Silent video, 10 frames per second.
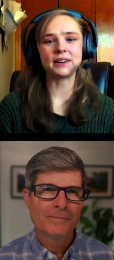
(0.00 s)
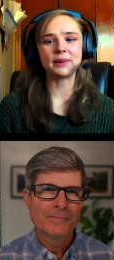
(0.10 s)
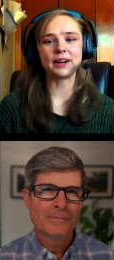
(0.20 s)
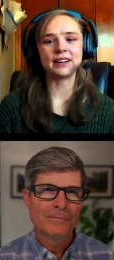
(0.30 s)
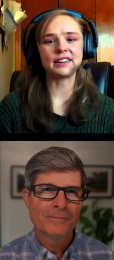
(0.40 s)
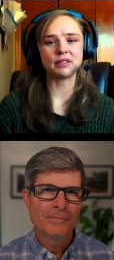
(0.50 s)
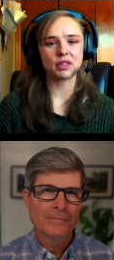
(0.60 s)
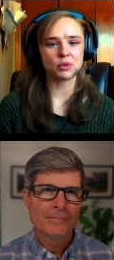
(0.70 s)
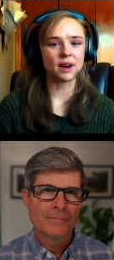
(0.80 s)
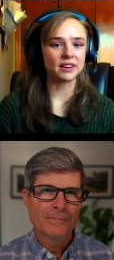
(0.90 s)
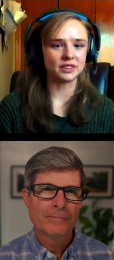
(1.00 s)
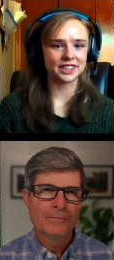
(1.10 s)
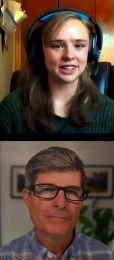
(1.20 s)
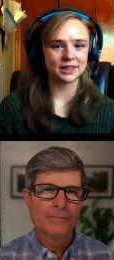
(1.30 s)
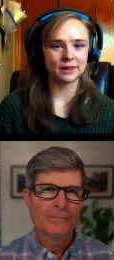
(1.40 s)
Speaker 1: or use the throttle to
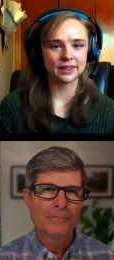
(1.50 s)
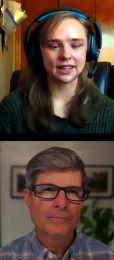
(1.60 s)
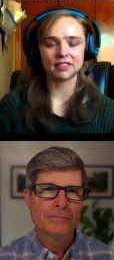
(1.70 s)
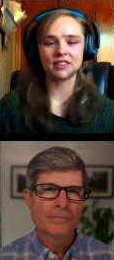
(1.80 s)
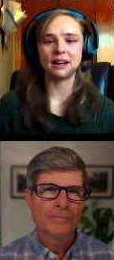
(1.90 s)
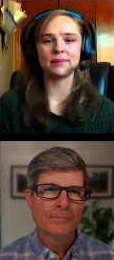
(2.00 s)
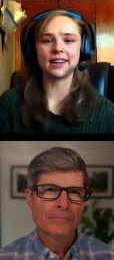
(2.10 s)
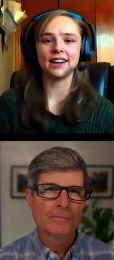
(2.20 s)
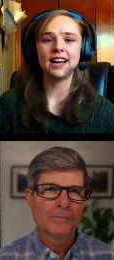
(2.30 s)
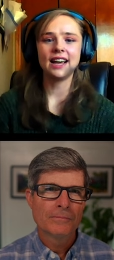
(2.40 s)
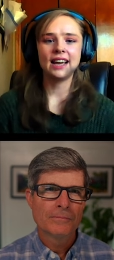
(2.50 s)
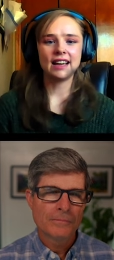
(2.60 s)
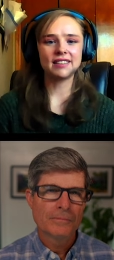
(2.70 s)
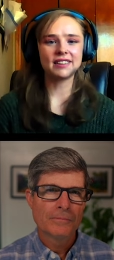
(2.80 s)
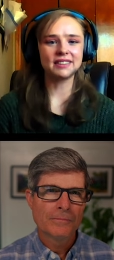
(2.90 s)
get going at a stoplight.
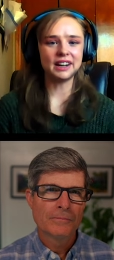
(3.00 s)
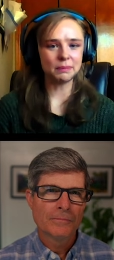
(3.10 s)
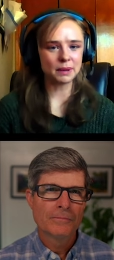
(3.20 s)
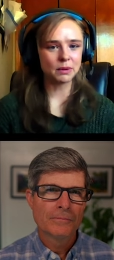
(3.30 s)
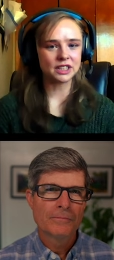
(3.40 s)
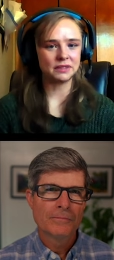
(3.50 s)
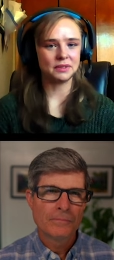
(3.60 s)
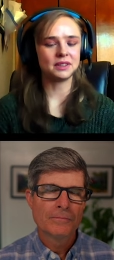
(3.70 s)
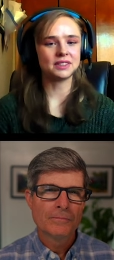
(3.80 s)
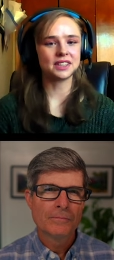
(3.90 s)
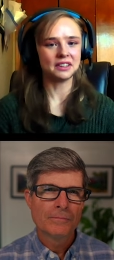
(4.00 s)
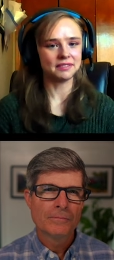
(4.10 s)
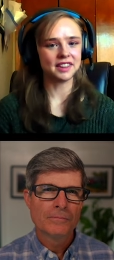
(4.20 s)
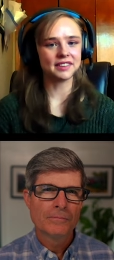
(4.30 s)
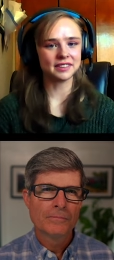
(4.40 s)
It's a little bit more difficult to
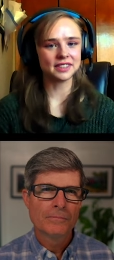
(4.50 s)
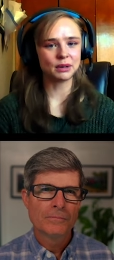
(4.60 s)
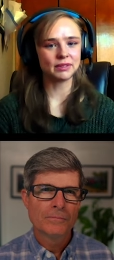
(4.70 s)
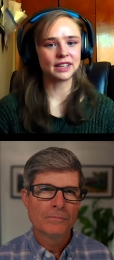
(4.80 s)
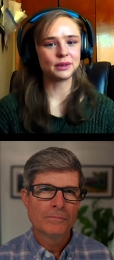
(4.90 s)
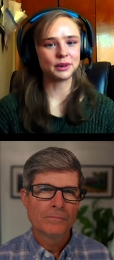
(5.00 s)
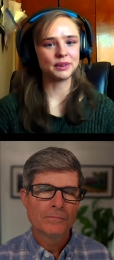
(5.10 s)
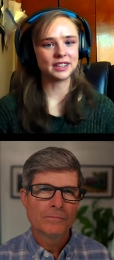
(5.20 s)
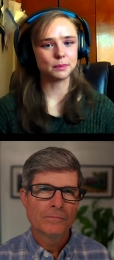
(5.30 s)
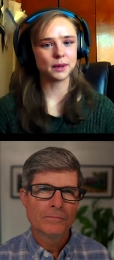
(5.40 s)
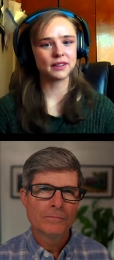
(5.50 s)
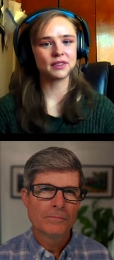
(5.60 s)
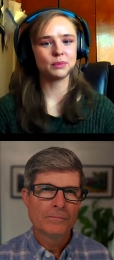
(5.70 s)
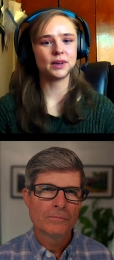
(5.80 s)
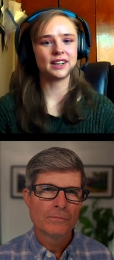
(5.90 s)
convince yourself that you don't need to bike
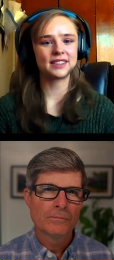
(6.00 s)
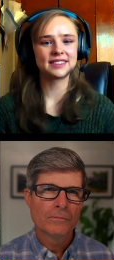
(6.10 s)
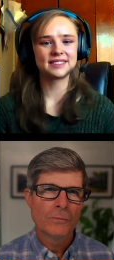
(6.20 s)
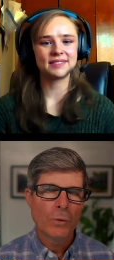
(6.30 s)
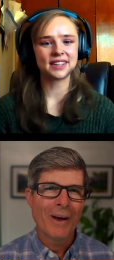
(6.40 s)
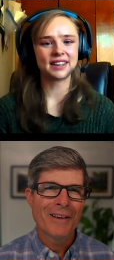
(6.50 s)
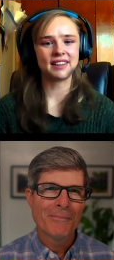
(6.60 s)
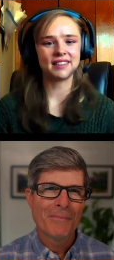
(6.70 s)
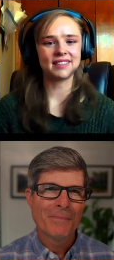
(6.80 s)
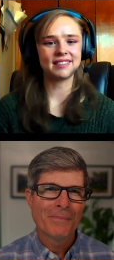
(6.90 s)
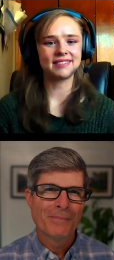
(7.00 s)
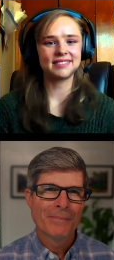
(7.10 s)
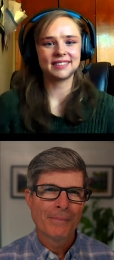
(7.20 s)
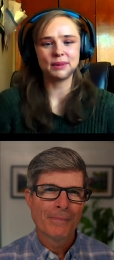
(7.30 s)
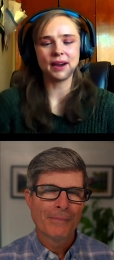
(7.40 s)
somewhere because
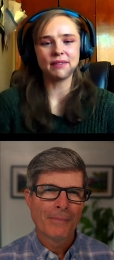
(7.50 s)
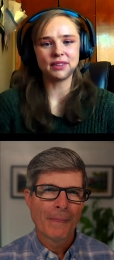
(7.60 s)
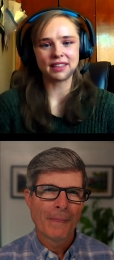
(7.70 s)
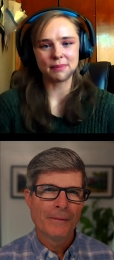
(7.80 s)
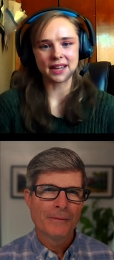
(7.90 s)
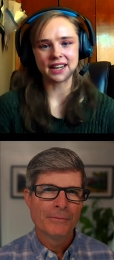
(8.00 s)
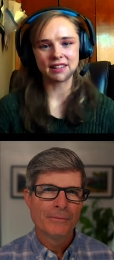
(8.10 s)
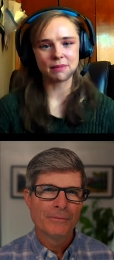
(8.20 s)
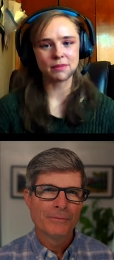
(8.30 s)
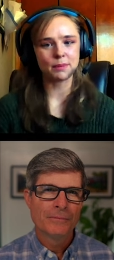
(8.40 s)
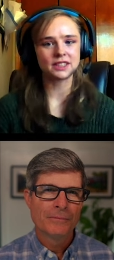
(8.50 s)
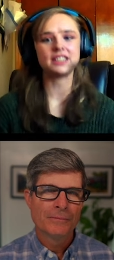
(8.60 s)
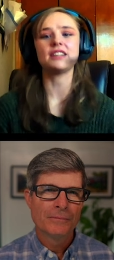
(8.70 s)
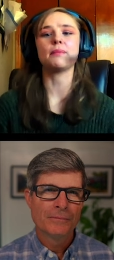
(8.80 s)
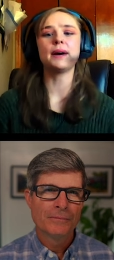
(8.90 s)
you have all these mechanisms built
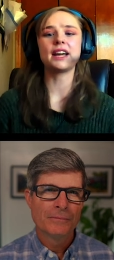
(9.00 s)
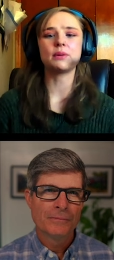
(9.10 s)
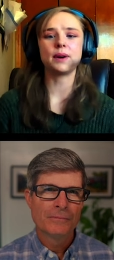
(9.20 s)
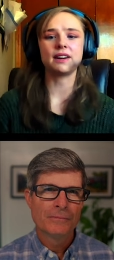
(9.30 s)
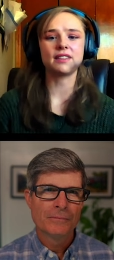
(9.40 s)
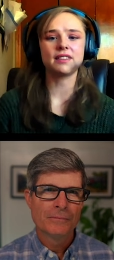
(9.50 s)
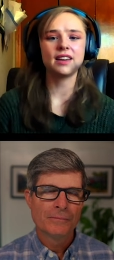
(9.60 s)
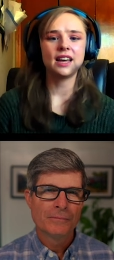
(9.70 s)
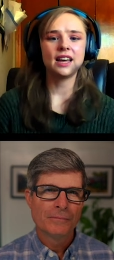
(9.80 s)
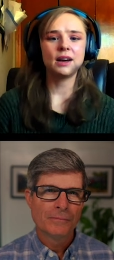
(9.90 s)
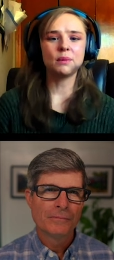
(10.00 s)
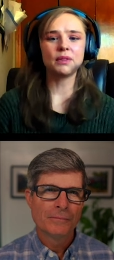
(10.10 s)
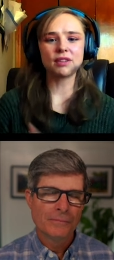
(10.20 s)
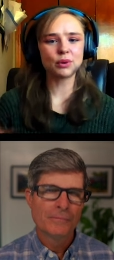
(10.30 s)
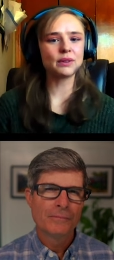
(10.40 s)
into the bike where it's well this sort of